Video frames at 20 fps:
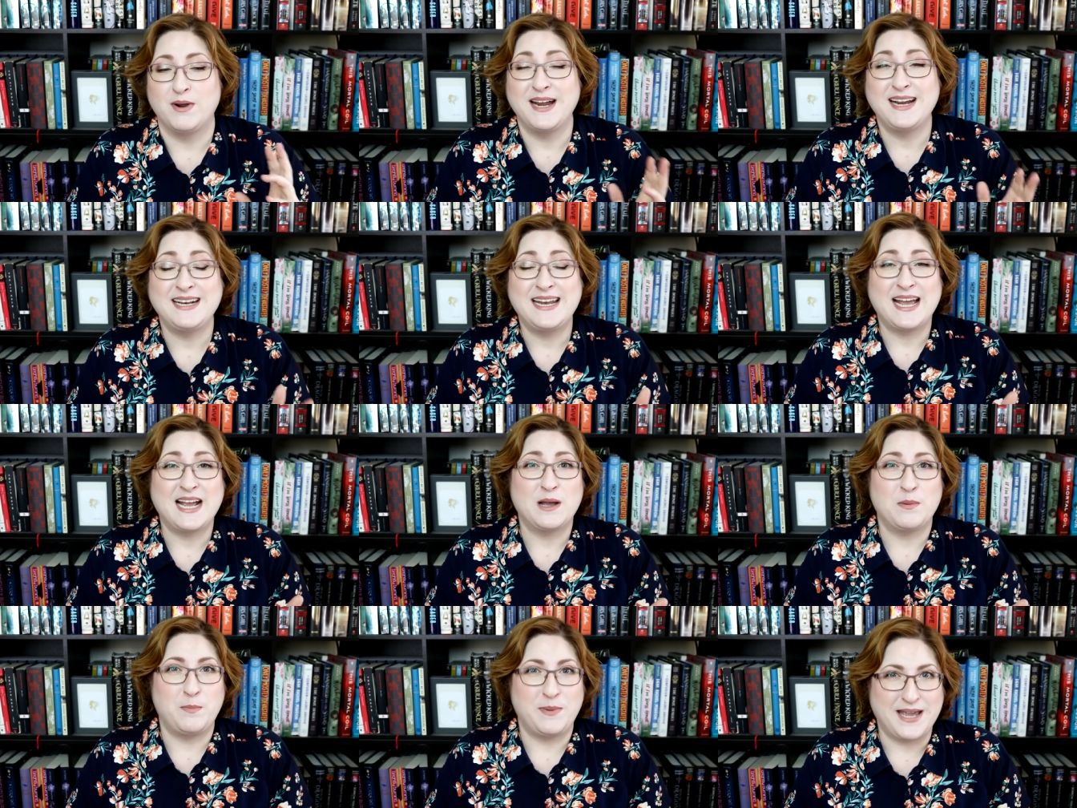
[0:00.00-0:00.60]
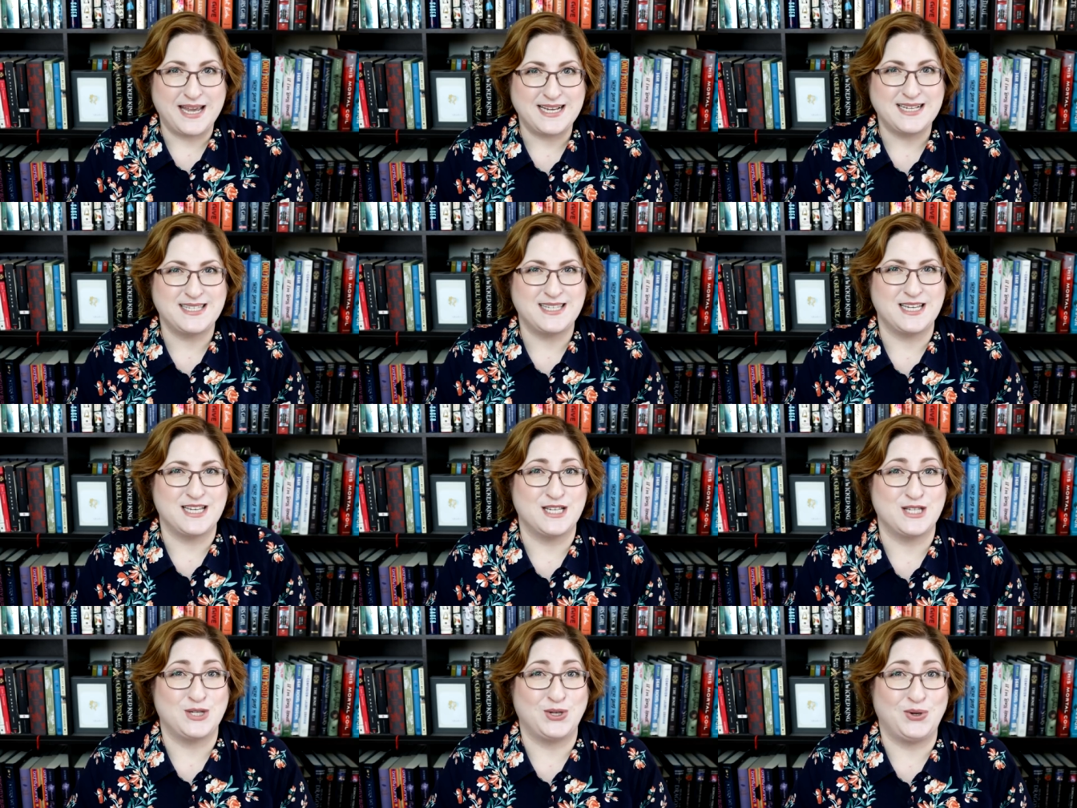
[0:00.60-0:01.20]
Breakneck pace
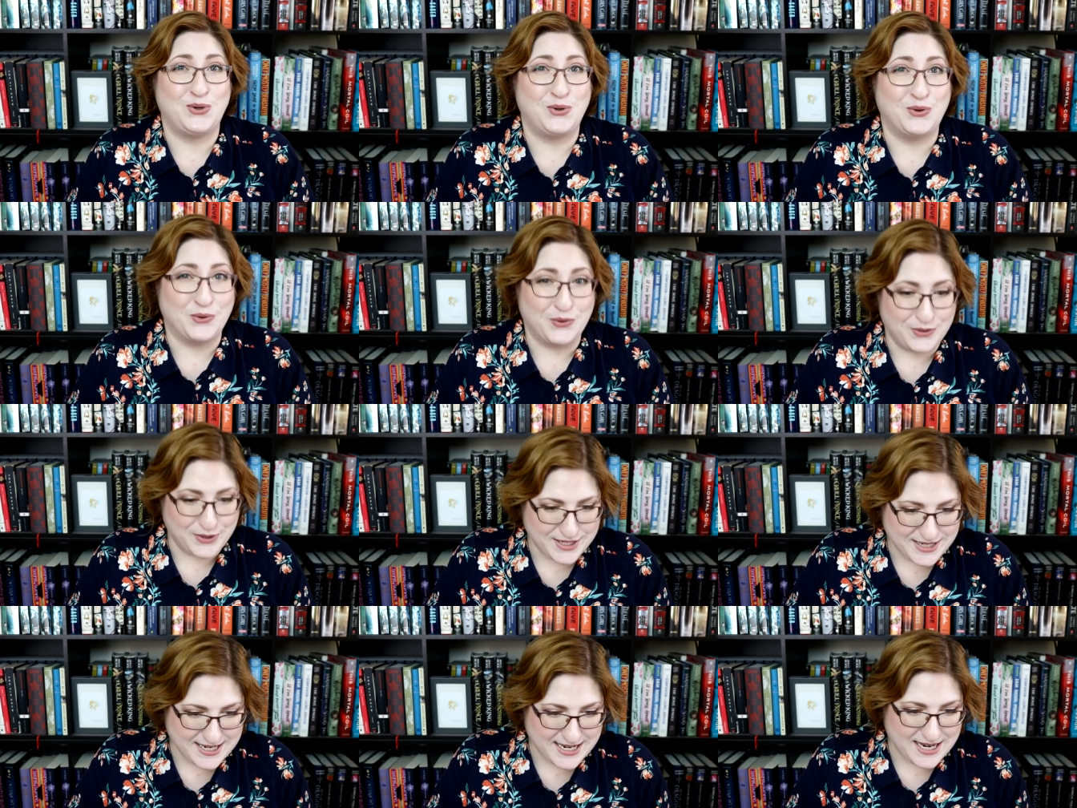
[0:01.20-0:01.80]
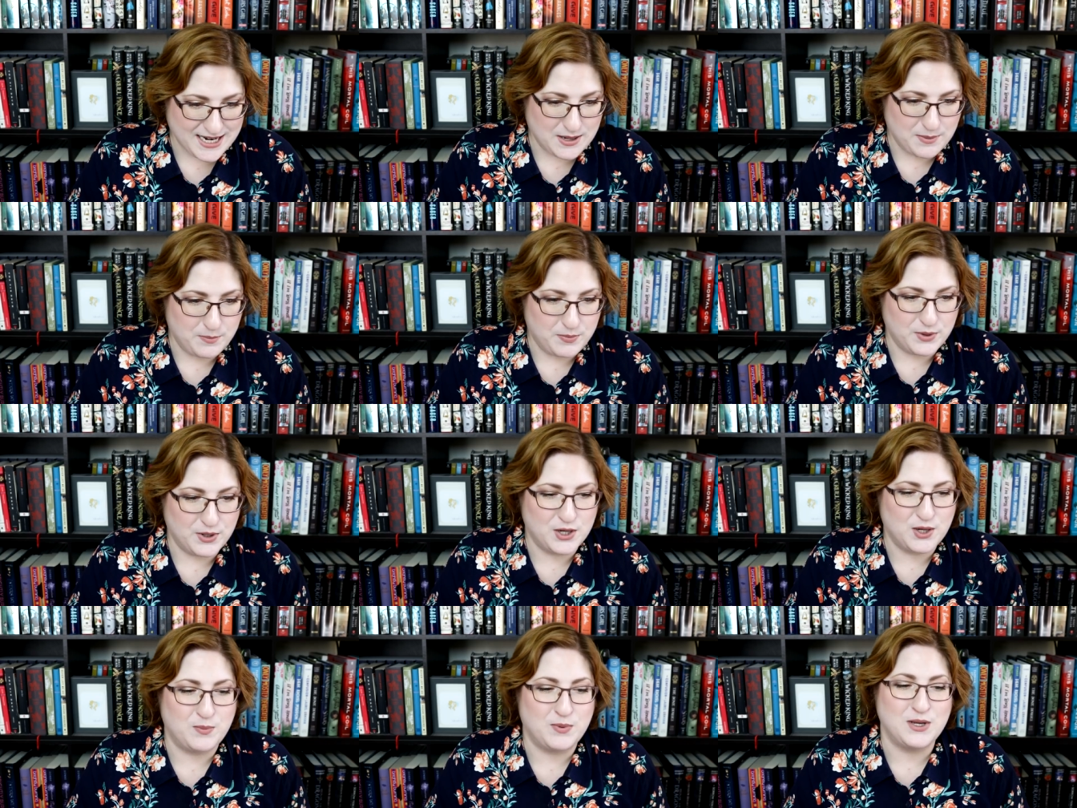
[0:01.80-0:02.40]
is good in a
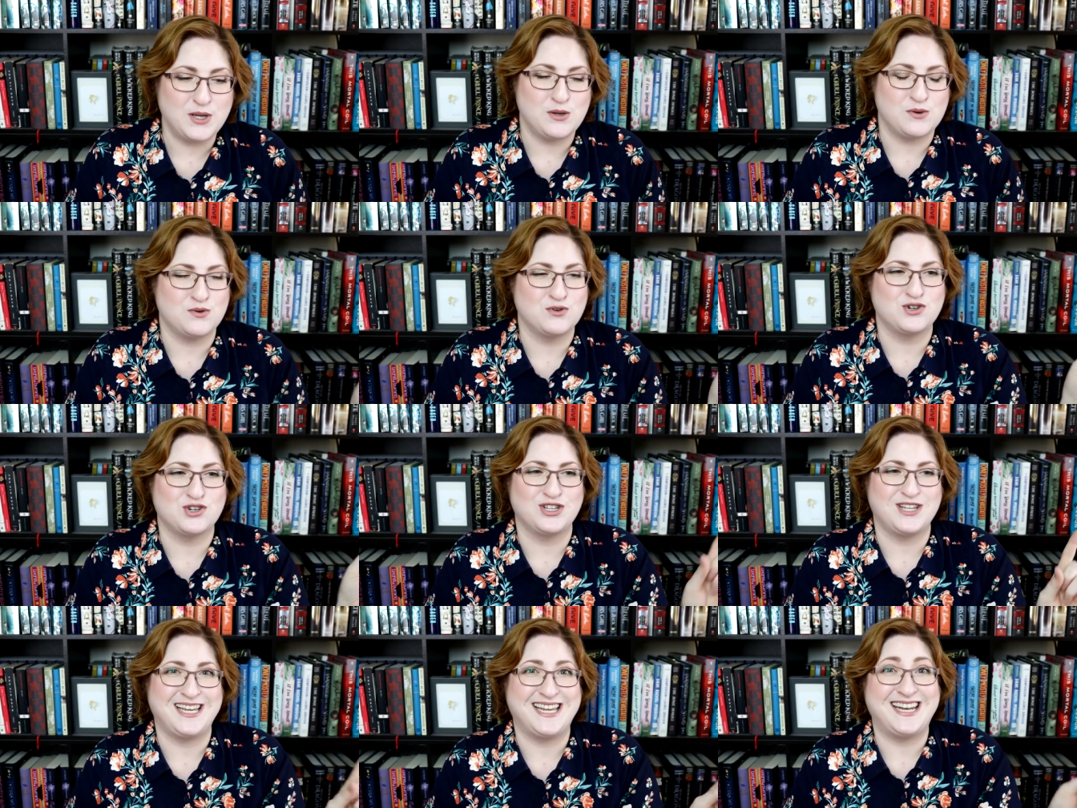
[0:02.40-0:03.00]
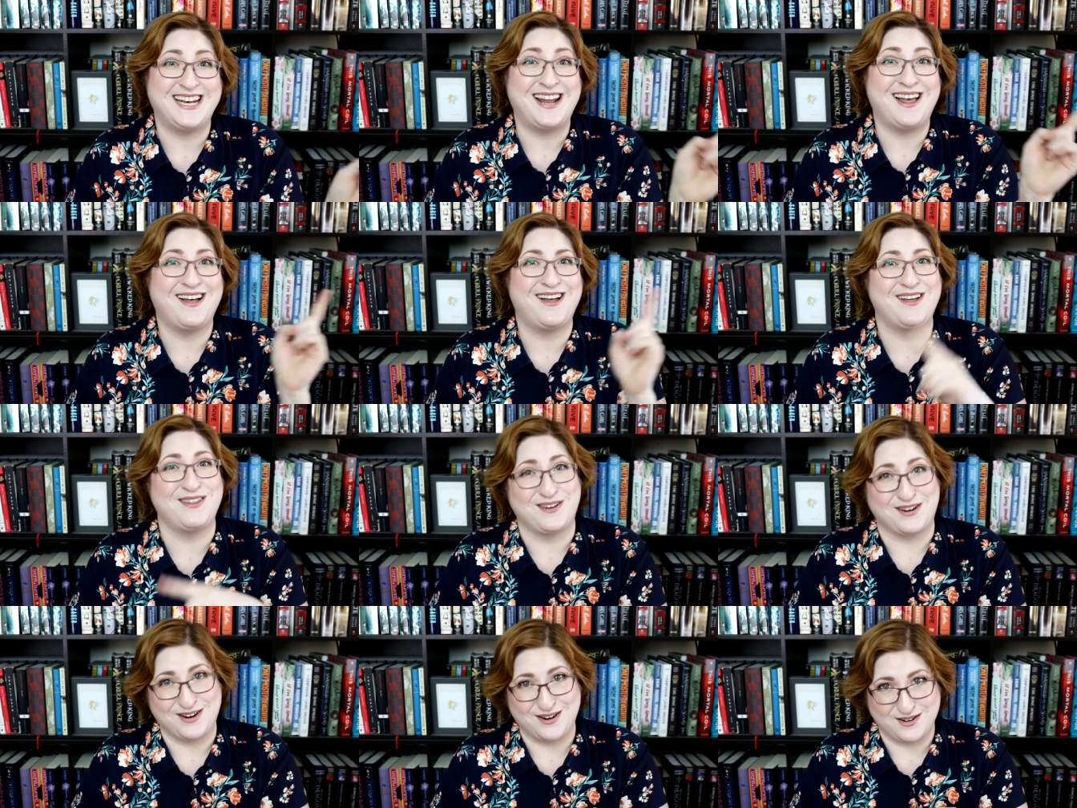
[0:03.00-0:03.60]
book, but usually in
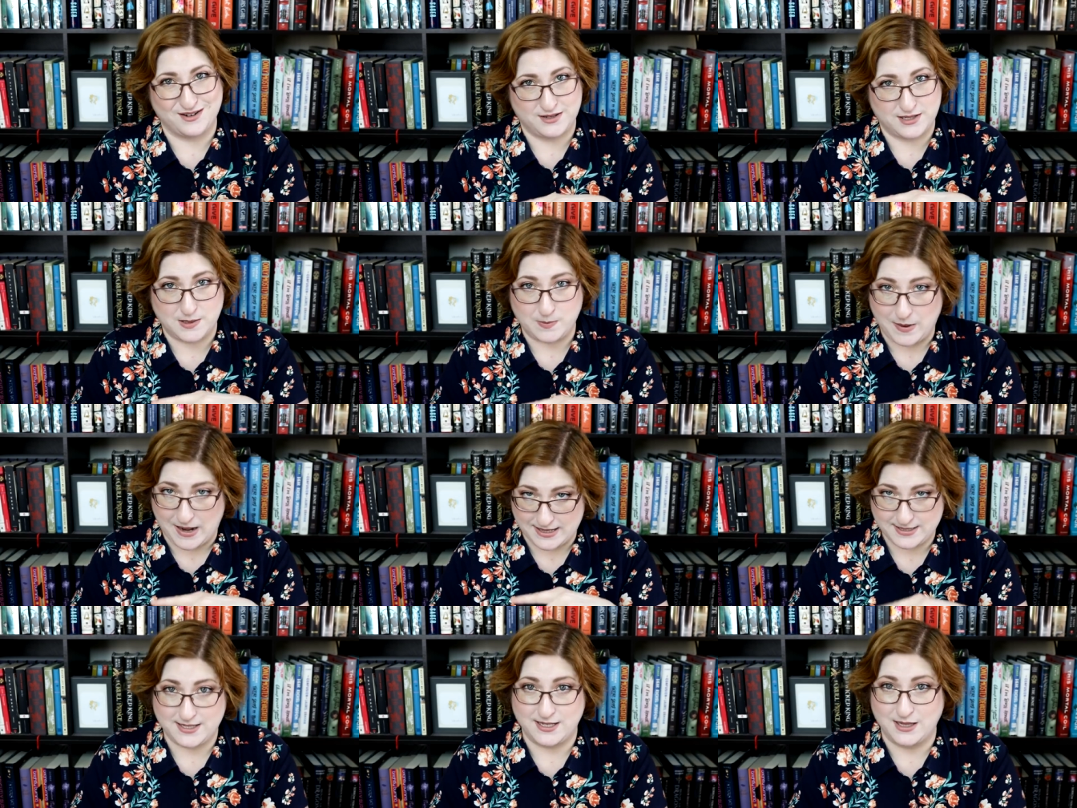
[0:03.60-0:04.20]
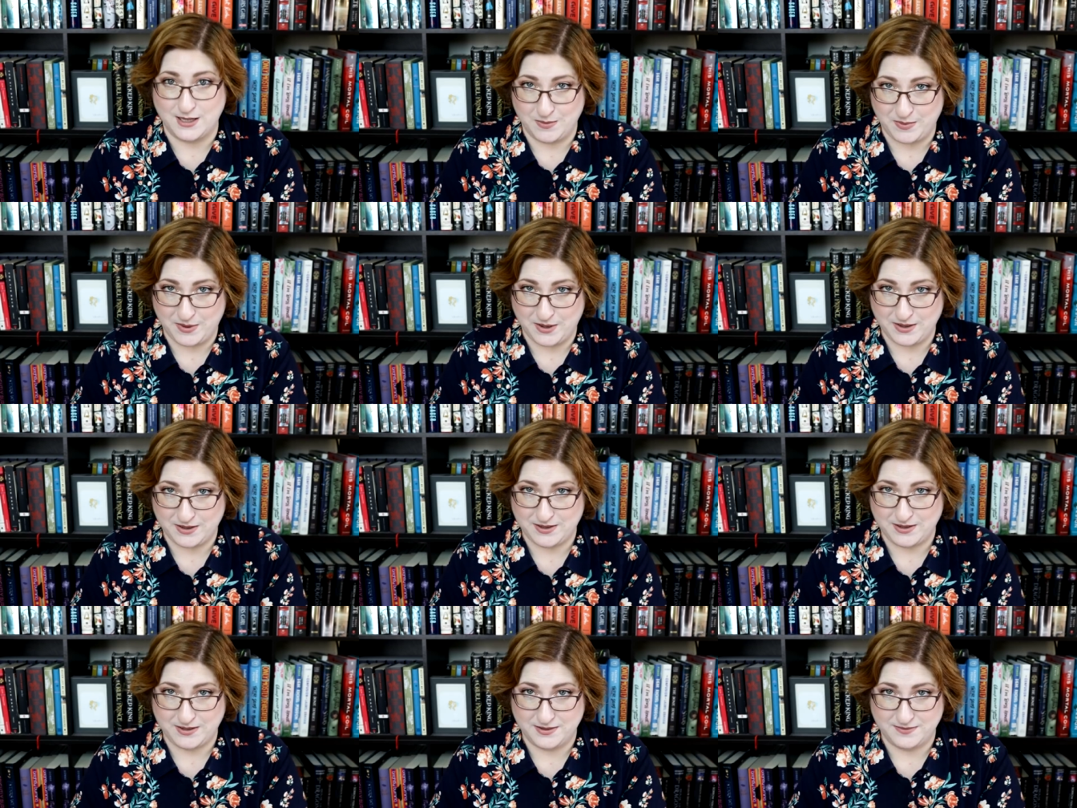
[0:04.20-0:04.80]
other spots in the
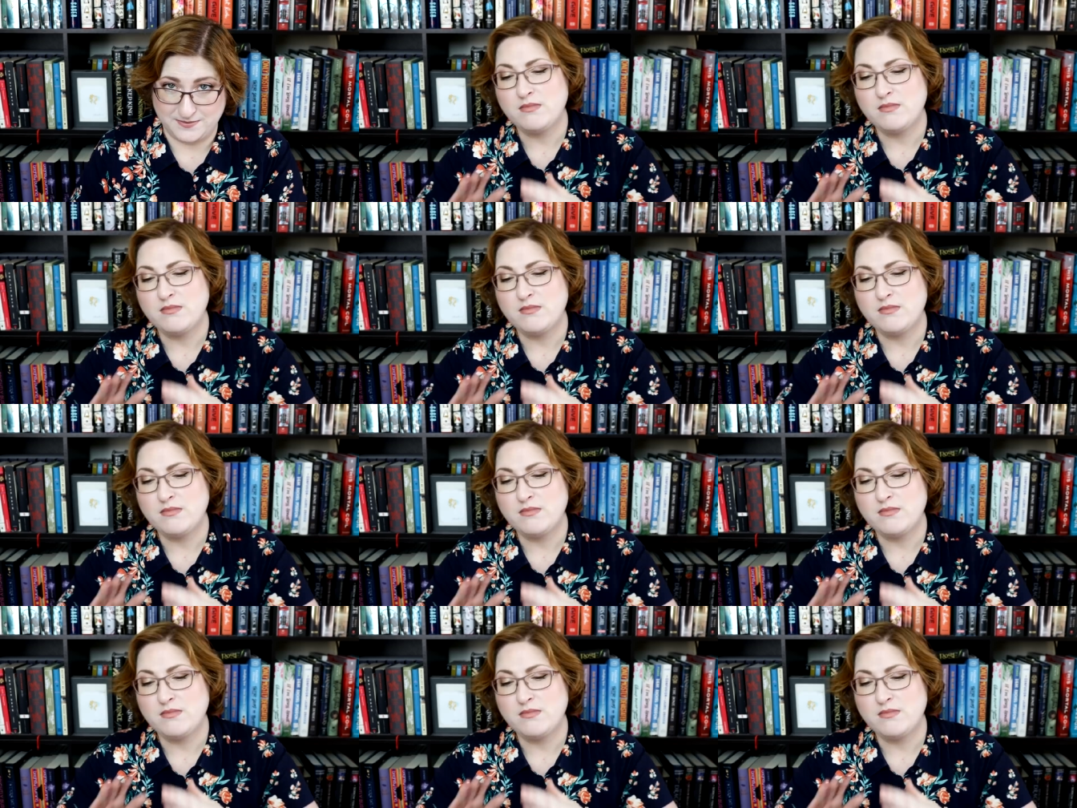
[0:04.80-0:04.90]
book.